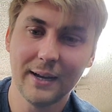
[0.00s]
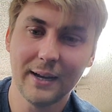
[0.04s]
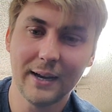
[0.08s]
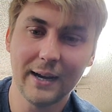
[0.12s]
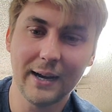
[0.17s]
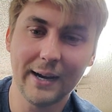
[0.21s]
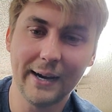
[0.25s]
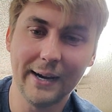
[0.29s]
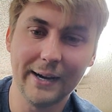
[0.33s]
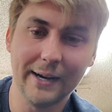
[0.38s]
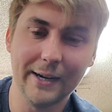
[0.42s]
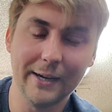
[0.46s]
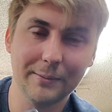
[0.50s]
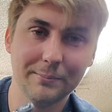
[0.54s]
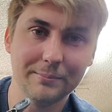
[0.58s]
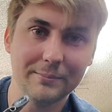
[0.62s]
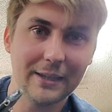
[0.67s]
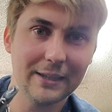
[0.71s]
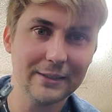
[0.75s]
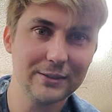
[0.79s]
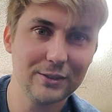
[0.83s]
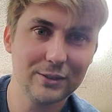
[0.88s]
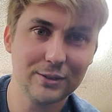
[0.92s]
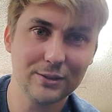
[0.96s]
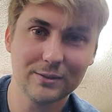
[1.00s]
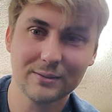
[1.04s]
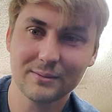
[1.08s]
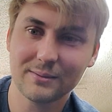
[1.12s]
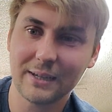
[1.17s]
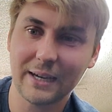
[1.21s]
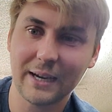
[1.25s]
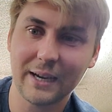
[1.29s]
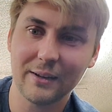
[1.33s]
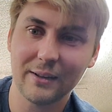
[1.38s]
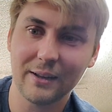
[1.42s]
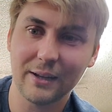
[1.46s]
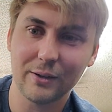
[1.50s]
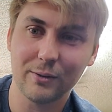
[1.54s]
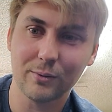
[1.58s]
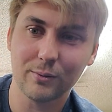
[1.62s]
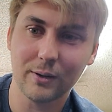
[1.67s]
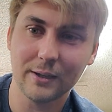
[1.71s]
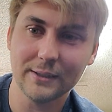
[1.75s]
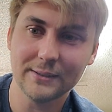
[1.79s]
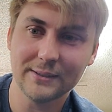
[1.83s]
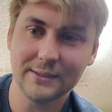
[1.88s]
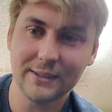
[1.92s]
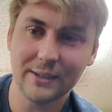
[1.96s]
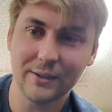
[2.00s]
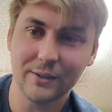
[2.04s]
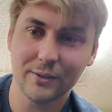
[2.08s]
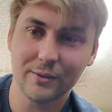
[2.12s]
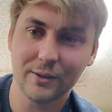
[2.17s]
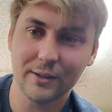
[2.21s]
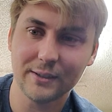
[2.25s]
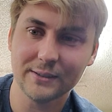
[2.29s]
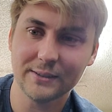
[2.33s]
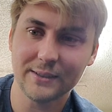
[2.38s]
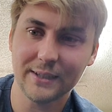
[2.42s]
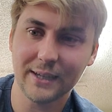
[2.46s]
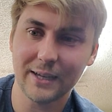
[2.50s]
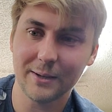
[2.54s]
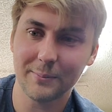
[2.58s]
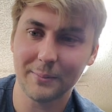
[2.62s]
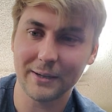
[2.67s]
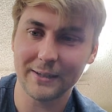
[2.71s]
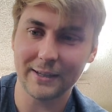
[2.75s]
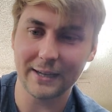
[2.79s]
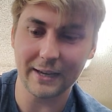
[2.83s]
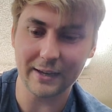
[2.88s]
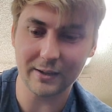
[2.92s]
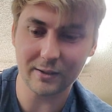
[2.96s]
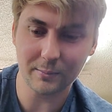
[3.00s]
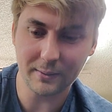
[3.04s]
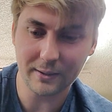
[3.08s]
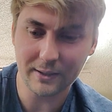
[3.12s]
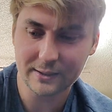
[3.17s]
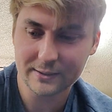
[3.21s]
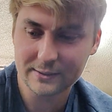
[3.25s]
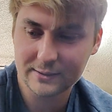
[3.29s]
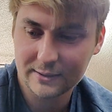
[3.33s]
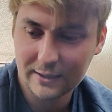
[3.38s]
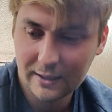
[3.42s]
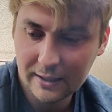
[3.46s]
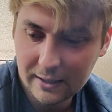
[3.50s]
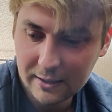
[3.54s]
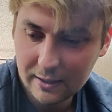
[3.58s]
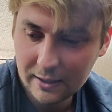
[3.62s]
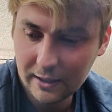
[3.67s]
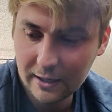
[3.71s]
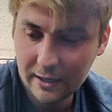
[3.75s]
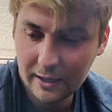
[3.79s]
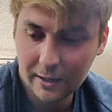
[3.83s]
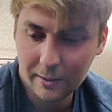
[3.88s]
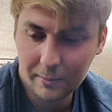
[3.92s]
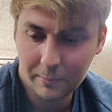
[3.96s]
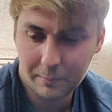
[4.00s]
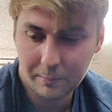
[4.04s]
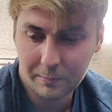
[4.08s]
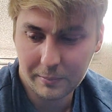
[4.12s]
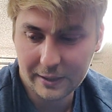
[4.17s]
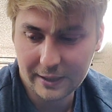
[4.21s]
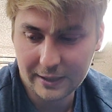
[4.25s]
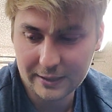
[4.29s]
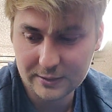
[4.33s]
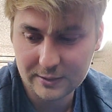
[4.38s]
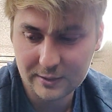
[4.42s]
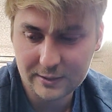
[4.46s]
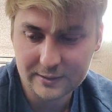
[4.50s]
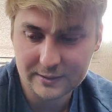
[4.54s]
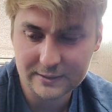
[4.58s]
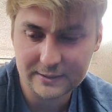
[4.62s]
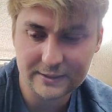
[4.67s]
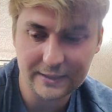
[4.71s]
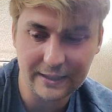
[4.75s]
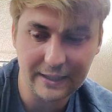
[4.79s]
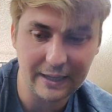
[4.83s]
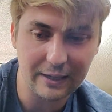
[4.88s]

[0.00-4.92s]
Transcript: that's just kind of like rusty and crusty out of my tackle box. But as you can see,